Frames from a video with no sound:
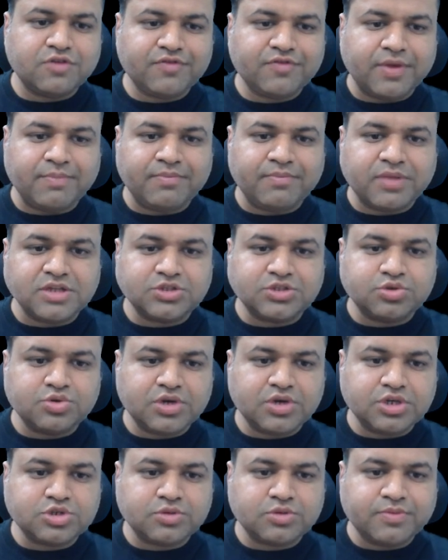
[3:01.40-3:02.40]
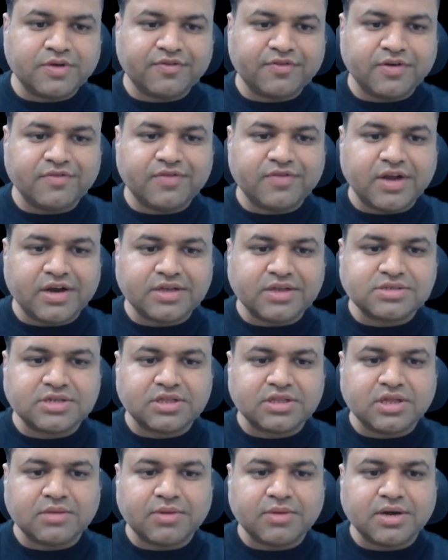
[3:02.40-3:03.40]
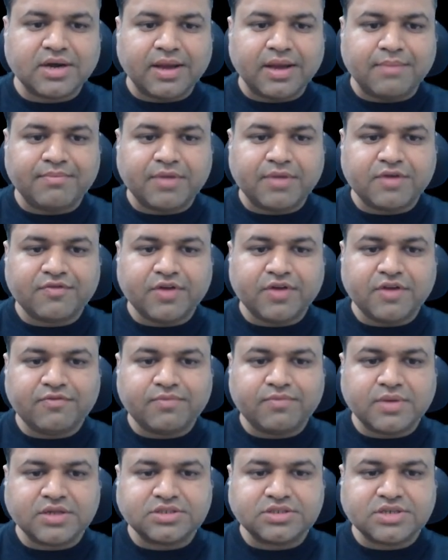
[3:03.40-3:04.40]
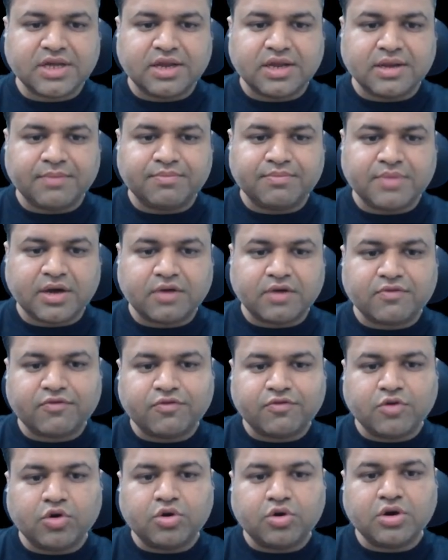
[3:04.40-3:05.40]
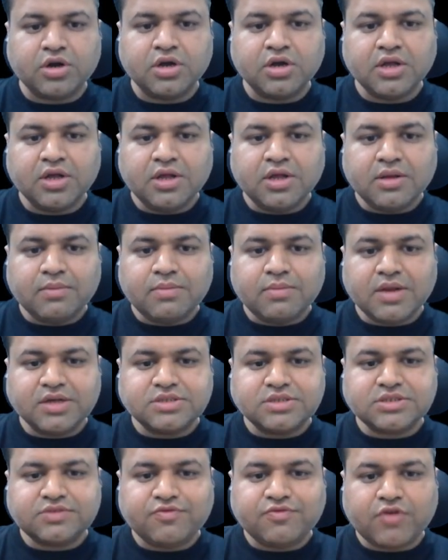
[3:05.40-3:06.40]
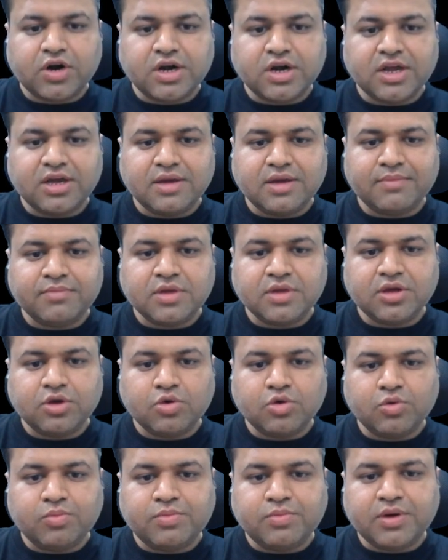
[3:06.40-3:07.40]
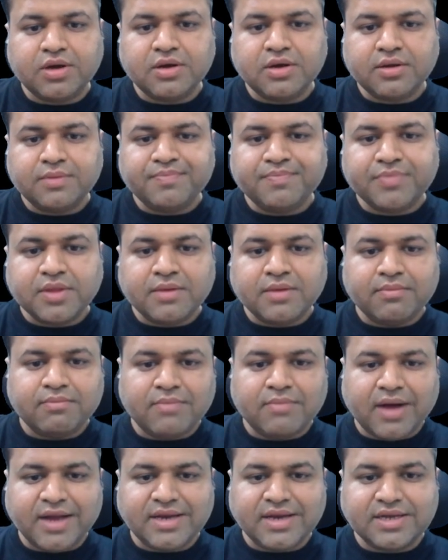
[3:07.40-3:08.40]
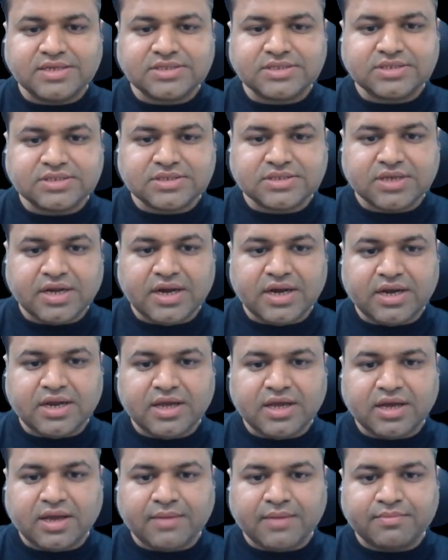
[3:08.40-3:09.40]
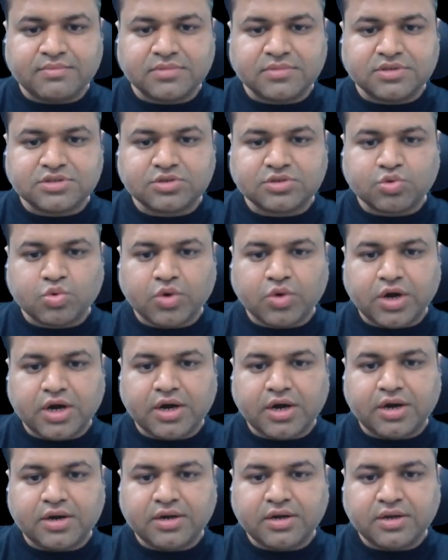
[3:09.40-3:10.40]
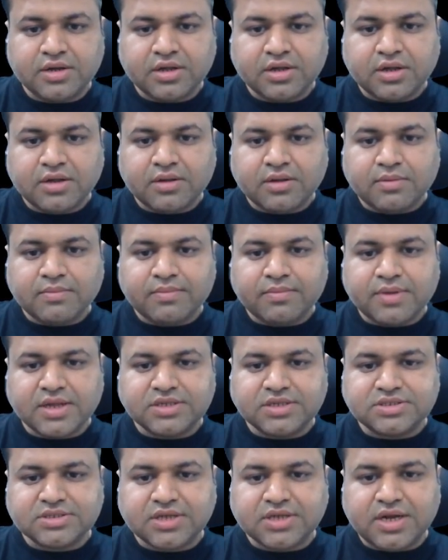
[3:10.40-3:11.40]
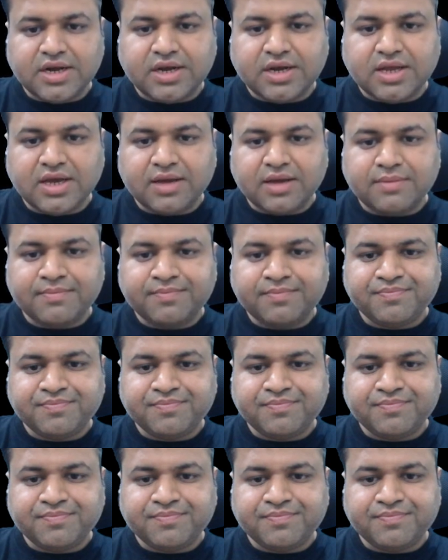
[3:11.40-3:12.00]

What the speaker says: of m plus 2 raised to power 5? That is nothing but m power 5 plus 10 m power 4 plus 40 m cubed minus 80 m squared plus 80 m